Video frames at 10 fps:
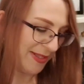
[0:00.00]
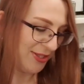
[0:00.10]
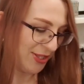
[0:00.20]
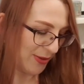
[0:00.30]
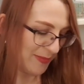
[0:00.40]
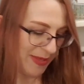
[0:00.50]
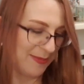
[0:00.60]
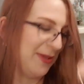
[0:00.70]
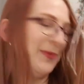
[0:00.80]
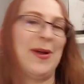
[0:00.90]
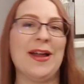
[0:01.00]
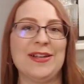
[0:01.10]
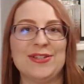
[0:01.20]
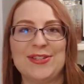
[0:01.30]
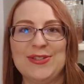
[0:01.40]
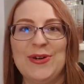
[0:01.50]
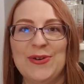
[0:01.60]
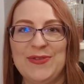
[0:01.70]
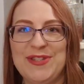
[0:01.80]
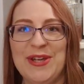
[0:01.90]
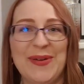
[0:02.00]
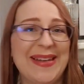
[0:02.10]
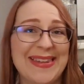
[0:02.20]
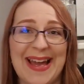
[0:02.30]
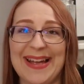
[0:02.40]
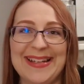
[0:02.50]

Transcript: been showing people at work and just sort of doing that,